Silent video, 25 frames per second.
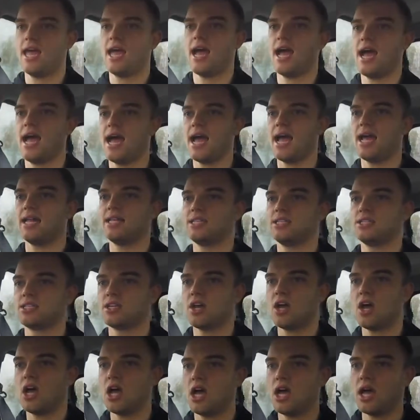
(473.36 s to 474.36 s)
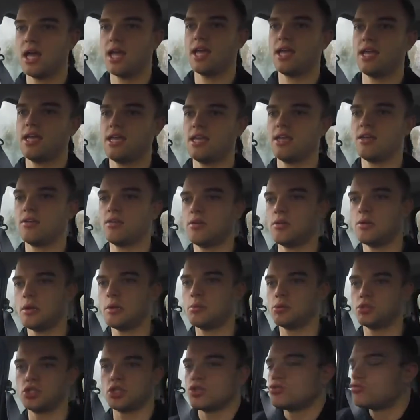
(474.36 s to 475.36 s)
and it
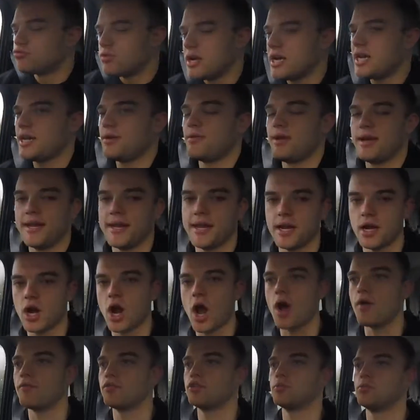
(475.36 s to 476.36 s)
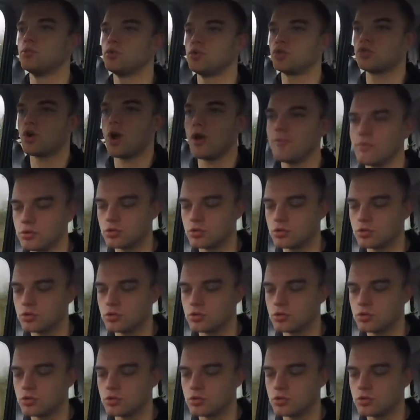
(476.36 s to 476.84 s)
was just really, really uncomfortable to drive.